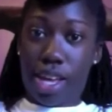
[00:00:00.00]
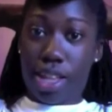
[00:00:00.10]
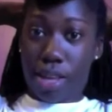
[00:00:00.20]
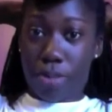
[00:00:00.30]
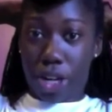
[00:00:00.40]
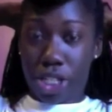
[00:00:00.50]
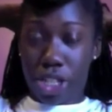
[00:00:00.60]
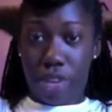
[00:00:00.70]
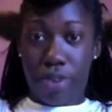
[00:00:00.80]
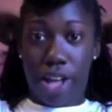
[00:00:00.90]
And then I'm going to
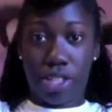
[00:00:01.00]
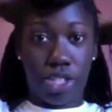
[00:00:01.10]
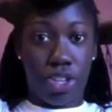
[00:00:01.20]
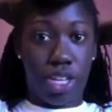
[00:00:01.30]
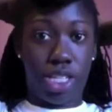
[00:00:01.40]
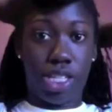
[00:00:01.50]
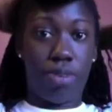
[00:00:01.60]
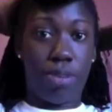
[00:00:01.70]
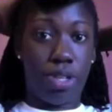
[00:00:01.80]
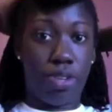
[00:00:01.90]
turn around so you can see
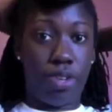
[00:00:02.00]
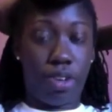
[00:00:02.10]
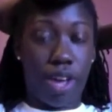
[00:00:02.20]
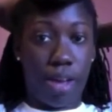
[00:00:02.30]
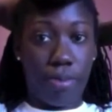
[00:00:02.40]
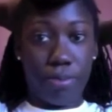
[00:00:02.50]
what I'm doing, okay?